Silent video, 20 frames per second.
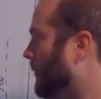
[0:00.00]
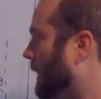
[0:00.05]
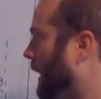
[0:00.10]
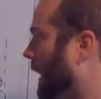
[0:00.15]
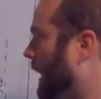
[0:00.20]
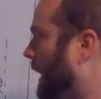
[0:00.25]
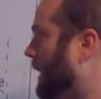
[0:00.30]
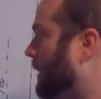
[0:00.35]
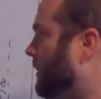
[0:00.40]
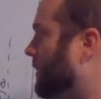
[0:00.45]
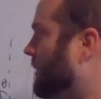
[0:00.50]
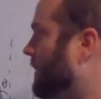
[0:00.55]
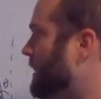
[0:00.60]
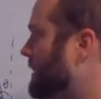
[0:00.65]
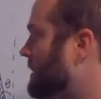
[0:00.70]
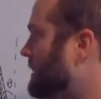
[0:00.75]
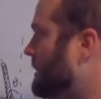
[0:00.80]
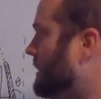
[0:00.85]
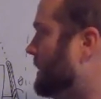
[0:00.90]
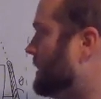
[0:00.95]
And
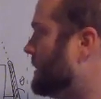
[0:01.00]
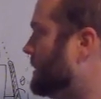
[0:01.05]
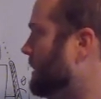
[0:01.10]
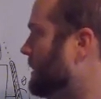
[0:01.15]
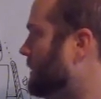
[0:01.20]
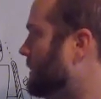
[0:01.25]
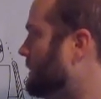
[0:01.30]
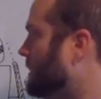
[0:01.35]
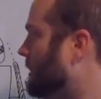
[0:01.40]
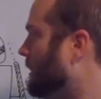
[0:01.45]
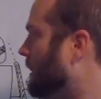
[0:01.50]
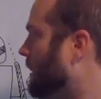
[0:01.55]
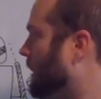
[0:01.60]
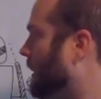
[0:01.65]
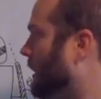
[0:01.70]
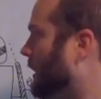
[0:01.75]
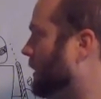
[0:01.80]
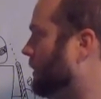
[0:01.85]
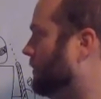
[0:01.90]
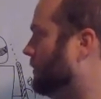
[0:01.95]
this distance
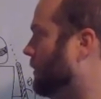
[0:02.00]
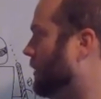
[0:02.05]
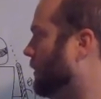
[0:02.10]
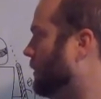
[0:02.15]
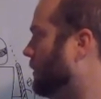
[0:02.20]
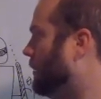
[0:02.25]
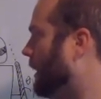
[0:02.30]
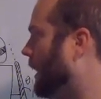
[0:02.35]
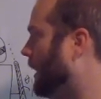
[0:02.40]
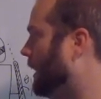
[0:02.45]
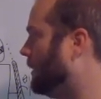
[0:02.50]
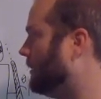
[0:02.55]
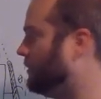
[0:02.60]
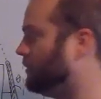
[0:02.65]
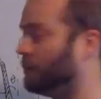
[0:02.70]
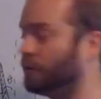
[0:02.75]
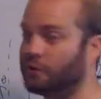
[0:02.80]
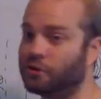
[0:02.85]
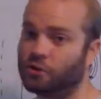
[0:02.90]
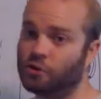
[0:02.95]
is known as
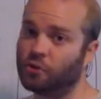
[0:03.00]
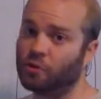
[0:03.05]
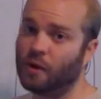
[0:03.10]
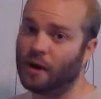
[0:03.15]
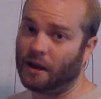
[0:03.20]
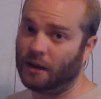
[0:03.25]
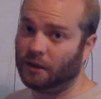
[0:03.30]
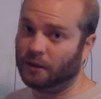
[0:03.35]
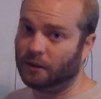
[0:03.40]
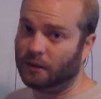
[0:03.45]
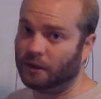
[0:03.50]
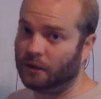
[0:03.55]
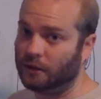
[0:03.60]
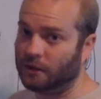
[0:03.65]
your trail.